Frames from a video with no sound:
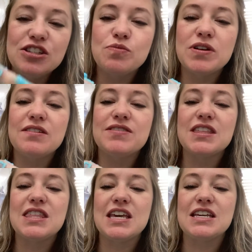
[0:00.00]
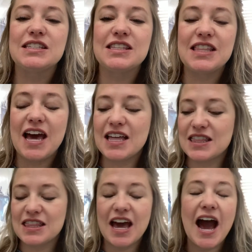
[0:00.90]
is one of the things that
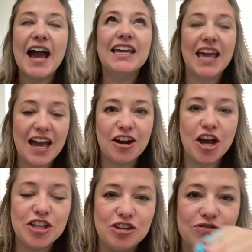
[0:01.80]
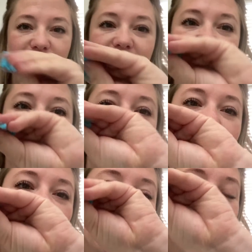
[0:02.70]
I cannot use a
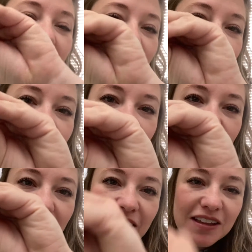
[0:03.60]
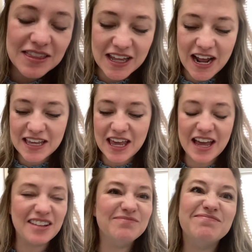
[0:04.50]
scrub that I
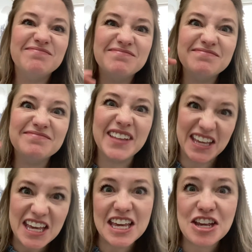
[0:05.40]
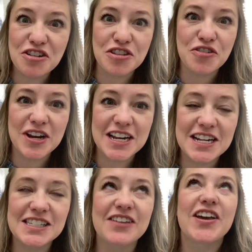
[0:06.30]
can't like hear the
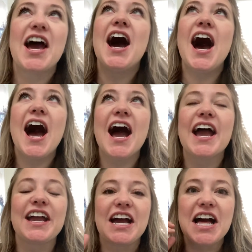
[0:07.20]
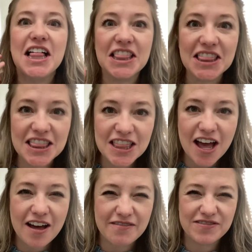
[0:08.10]
grittiness of it. I
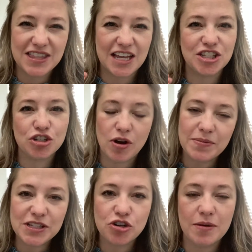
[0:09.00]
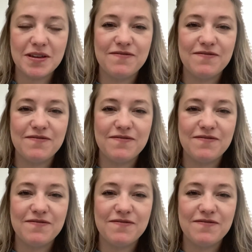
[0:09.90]
love that scrubby, scrubby